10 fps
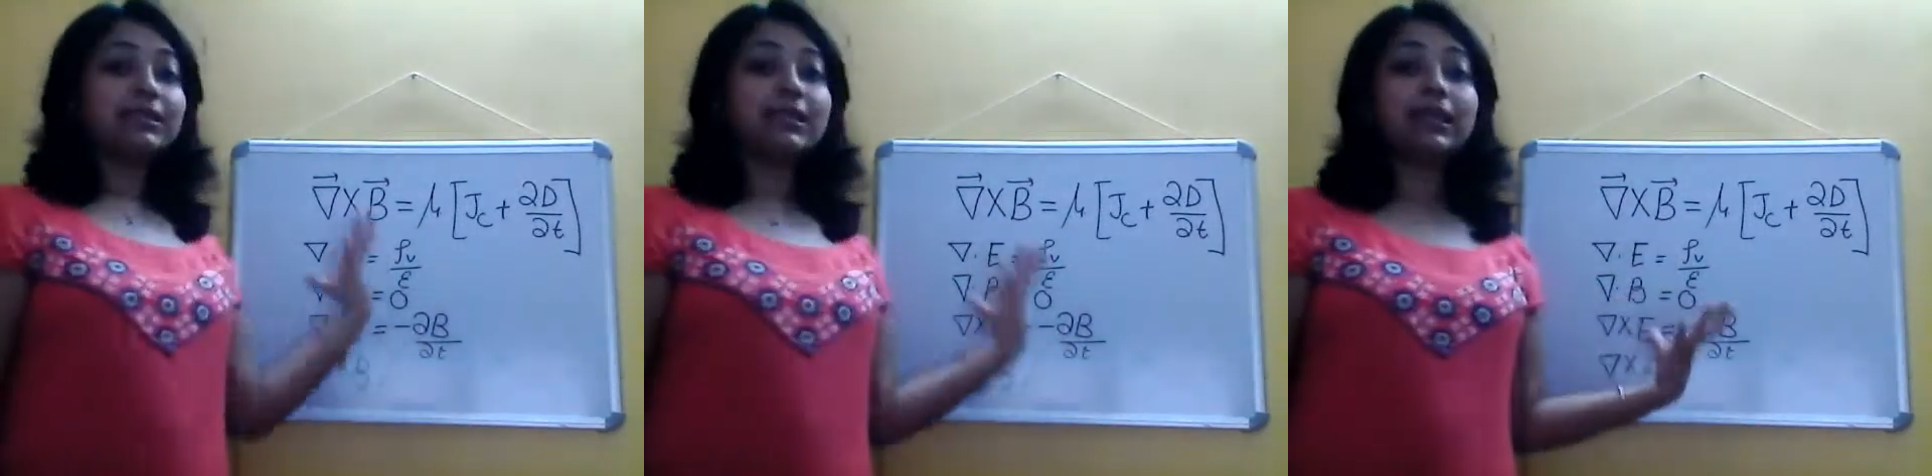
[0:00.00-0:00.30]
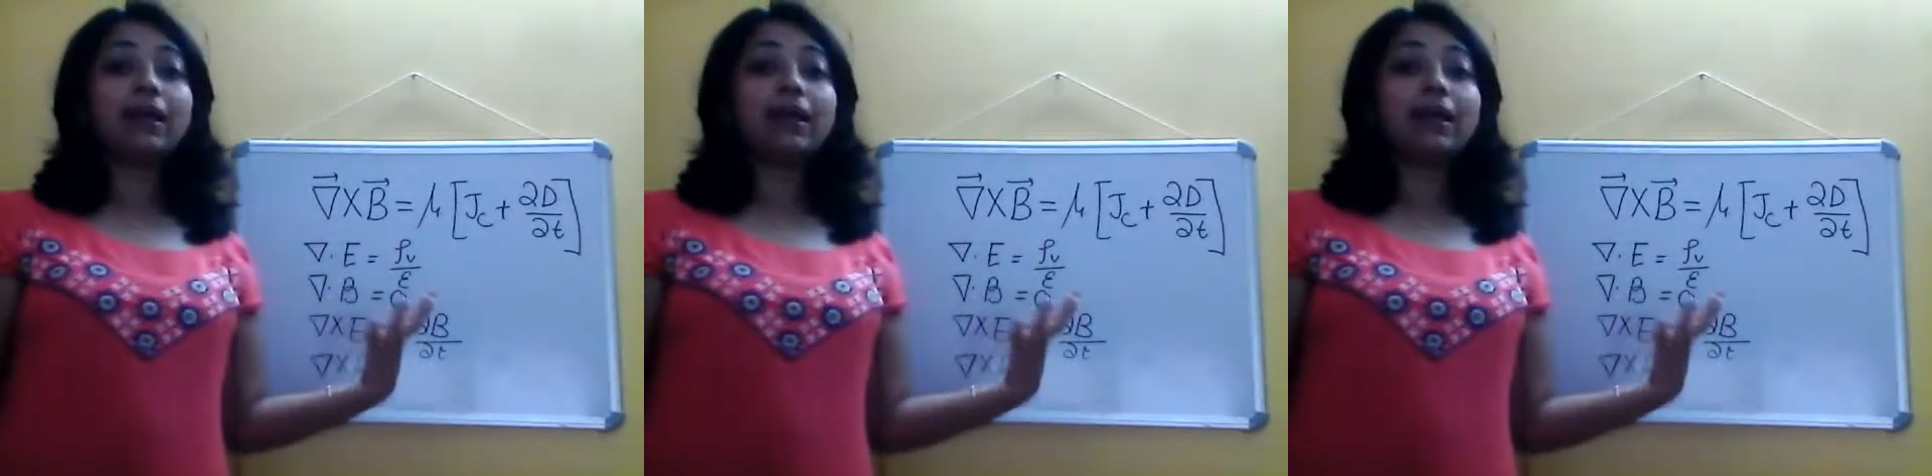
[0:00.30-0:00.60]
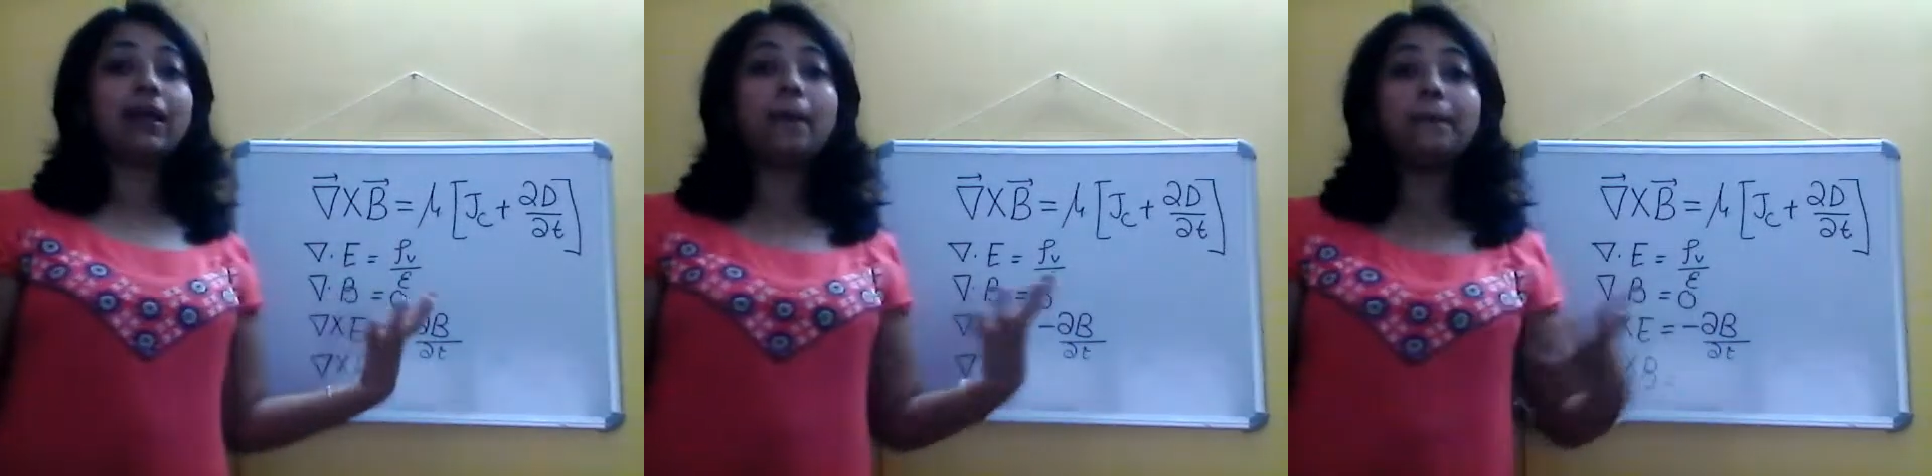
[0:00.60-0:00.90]
things in
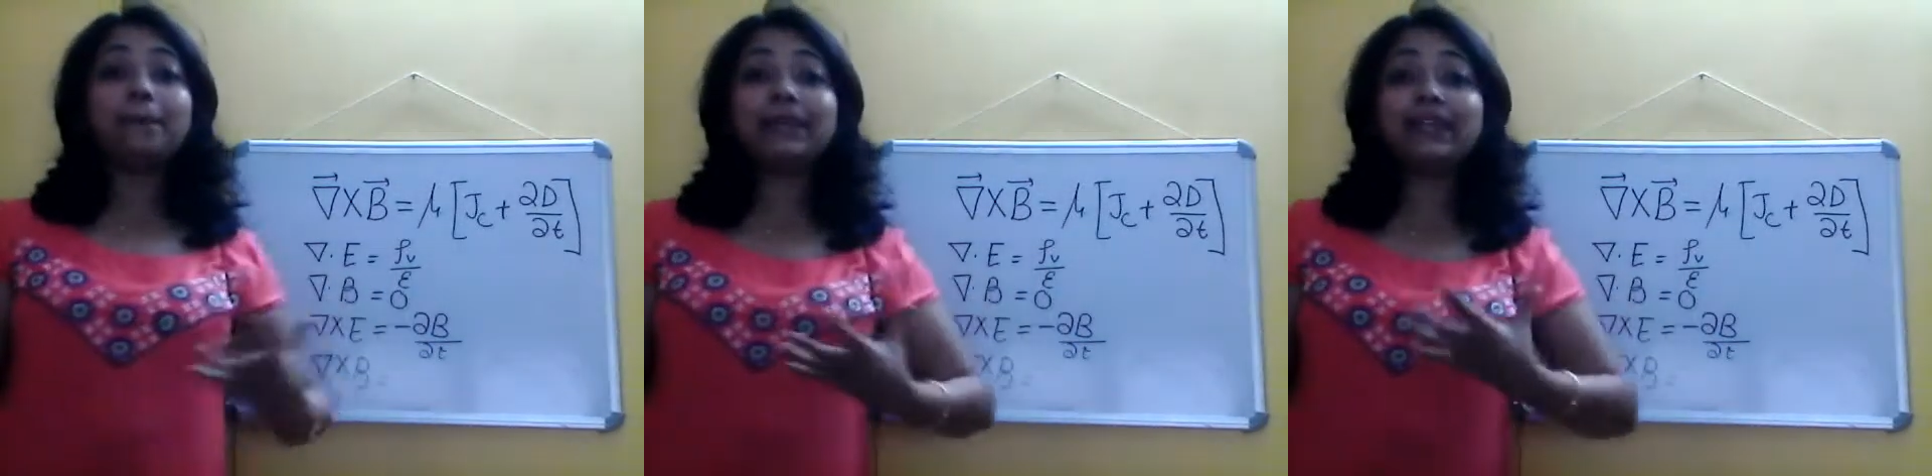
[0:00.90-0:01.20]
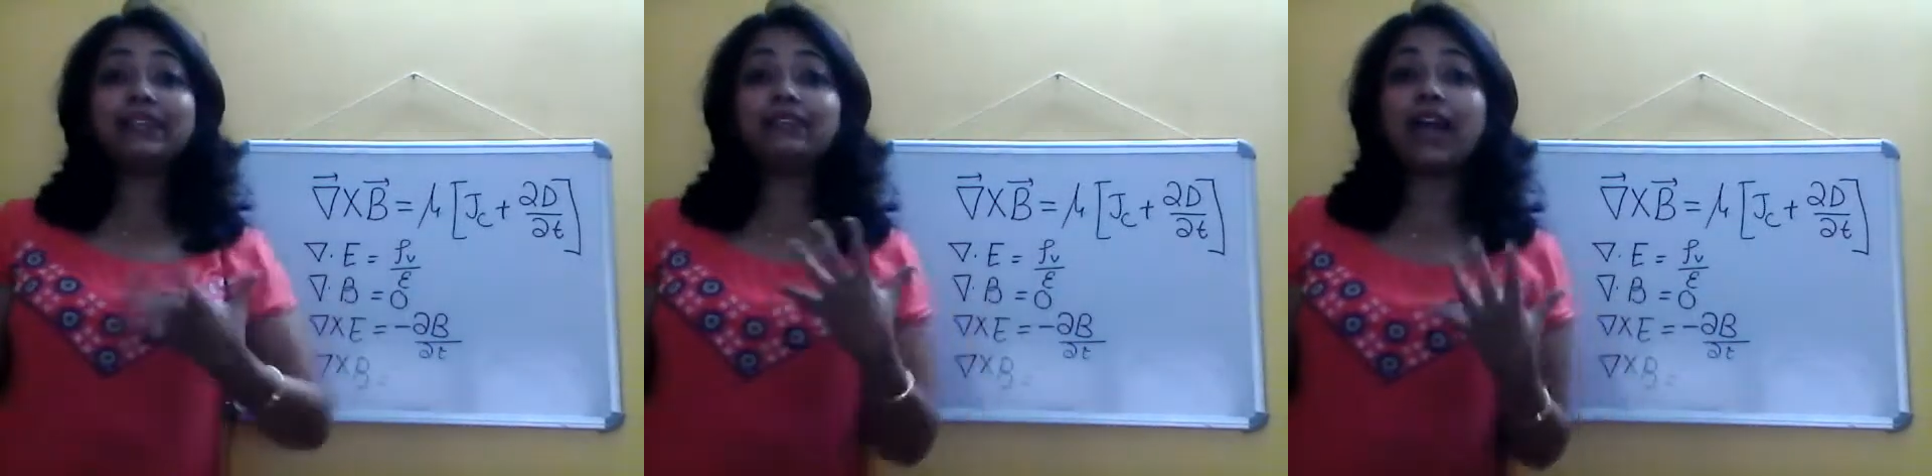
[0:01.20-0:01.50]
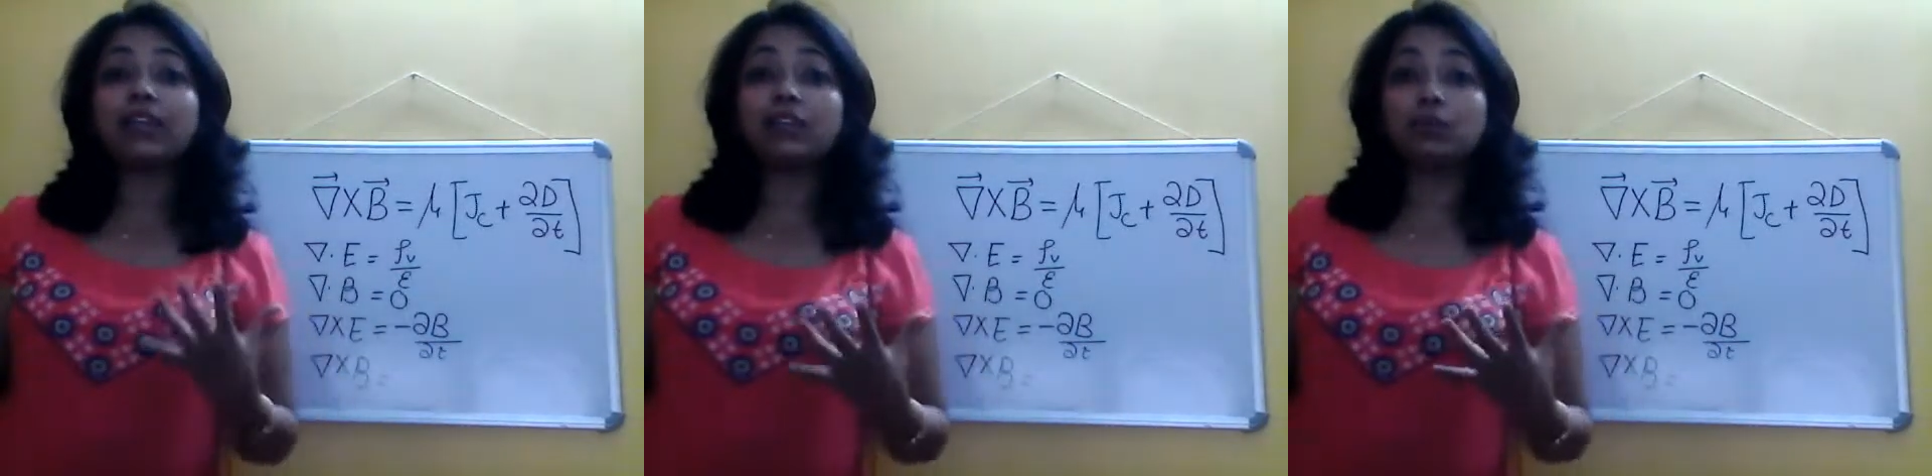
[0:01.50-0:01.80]
complete
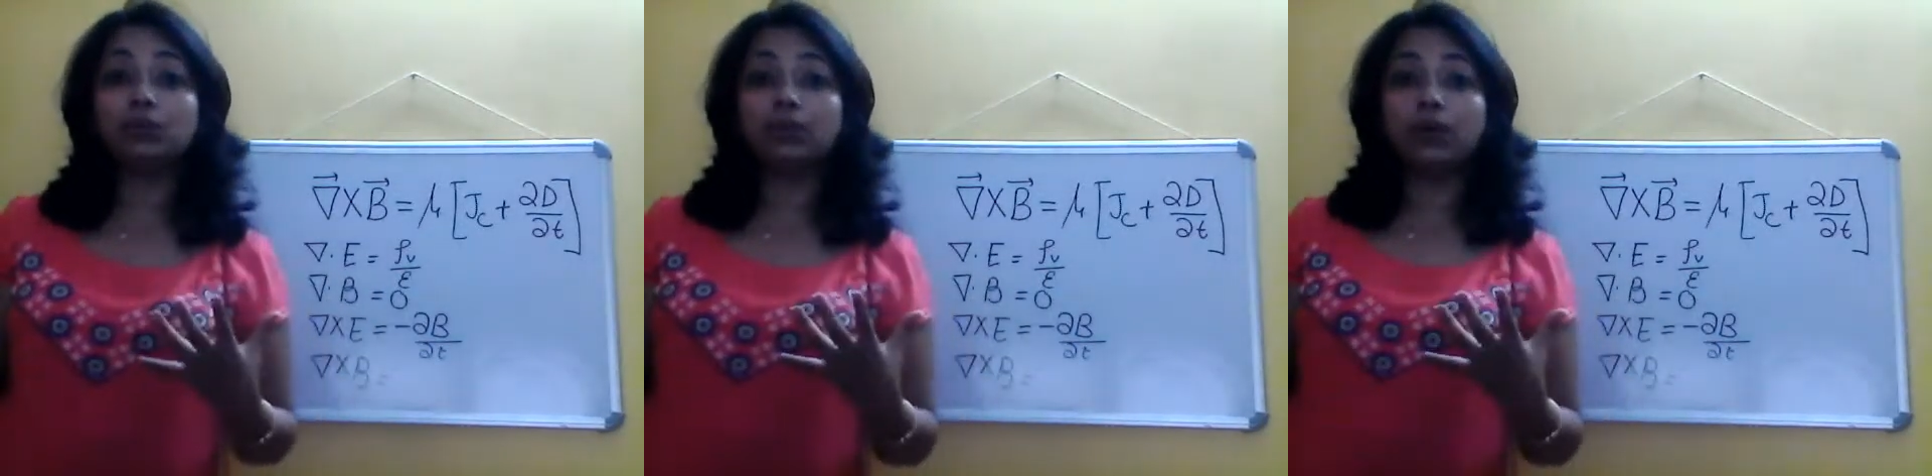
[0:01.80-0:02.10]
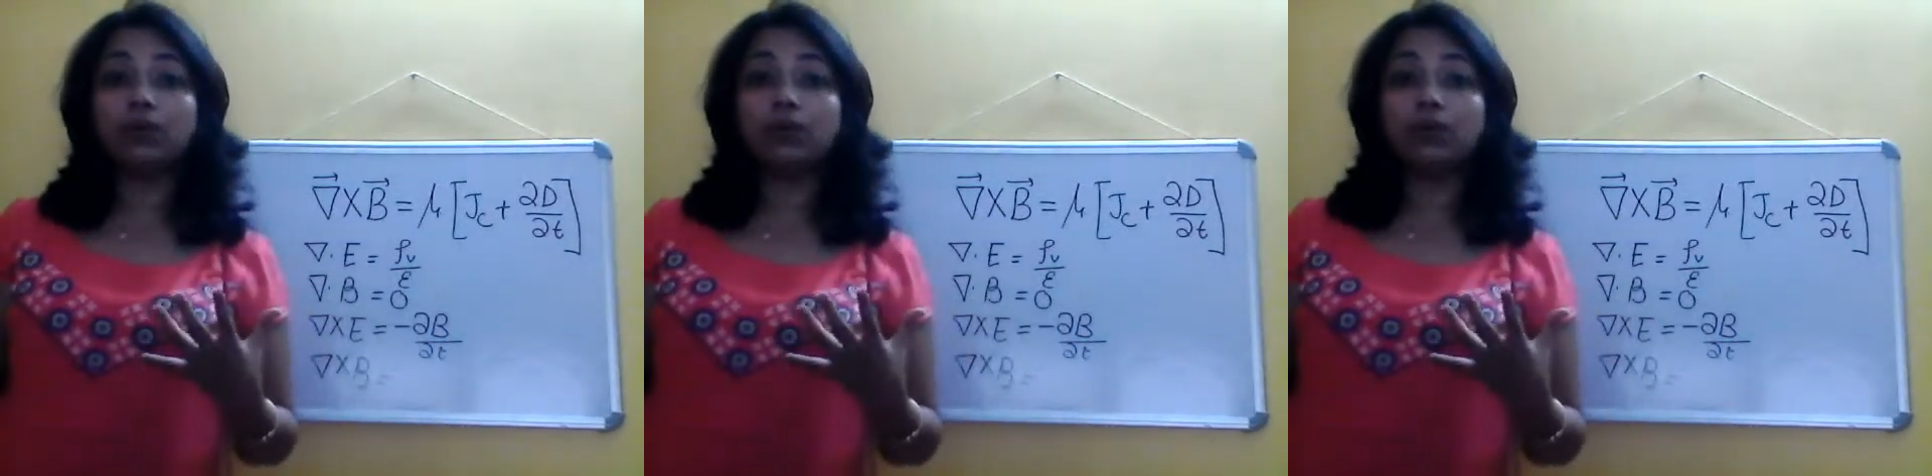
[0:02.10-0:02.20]
vacuum